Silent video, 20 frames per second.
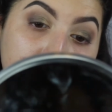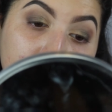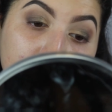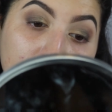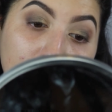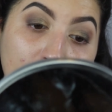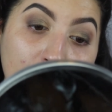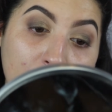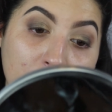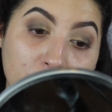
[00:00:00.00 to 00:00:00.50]

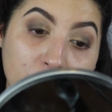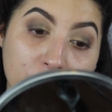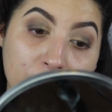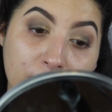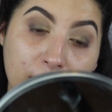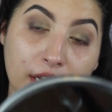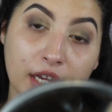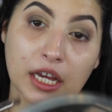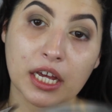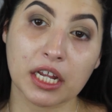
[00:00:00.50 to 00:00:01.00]
that she
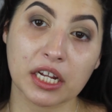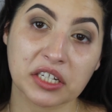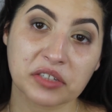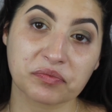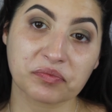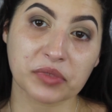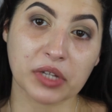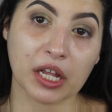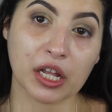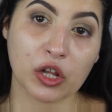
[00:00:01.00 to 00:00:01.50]
didn't
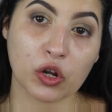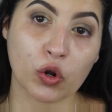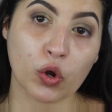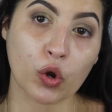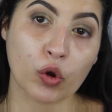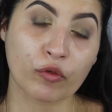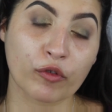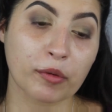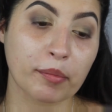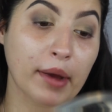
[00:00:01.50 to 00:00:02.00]
get a little
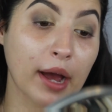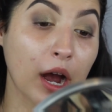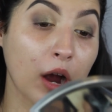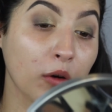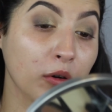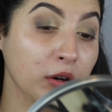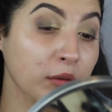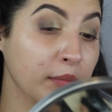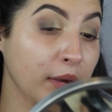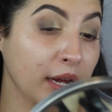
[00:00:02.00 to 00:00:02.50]

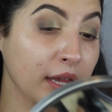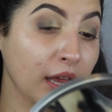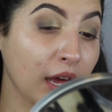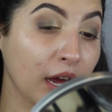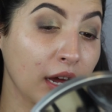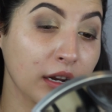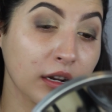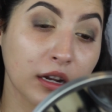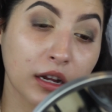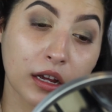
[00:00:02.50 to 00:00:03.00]
overpowered by
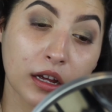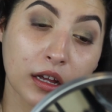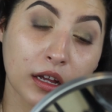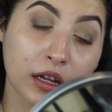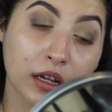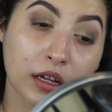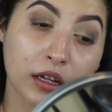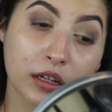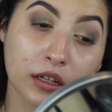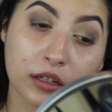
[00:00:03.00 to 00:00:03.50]
that
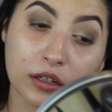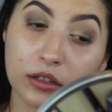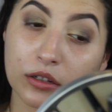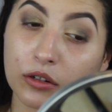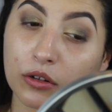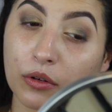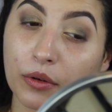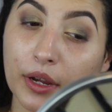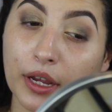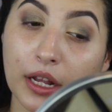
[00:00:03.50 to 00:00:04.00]

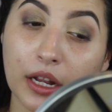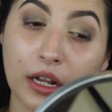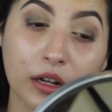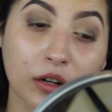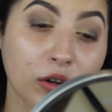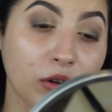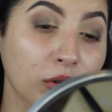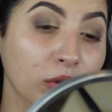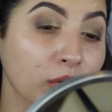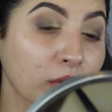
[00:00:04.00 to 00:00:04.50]
green
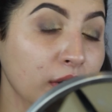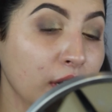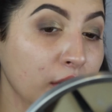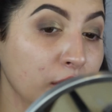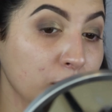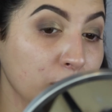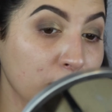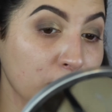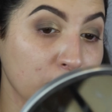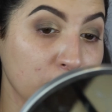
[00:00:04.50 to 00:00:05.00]
and gold that
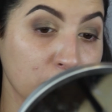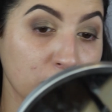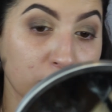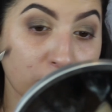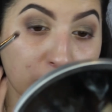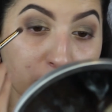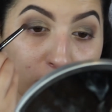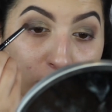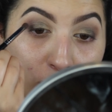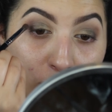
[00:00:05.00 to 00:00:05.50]
are trying to
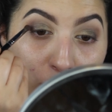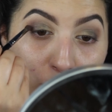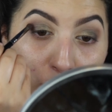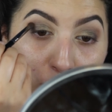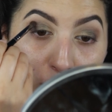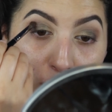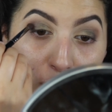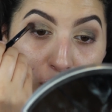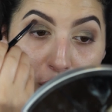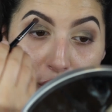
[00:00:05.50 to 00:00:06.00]
steal the
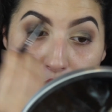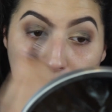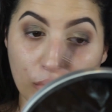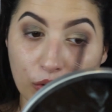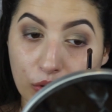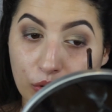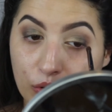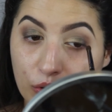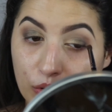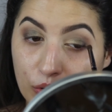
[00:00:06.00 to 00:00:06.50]
show.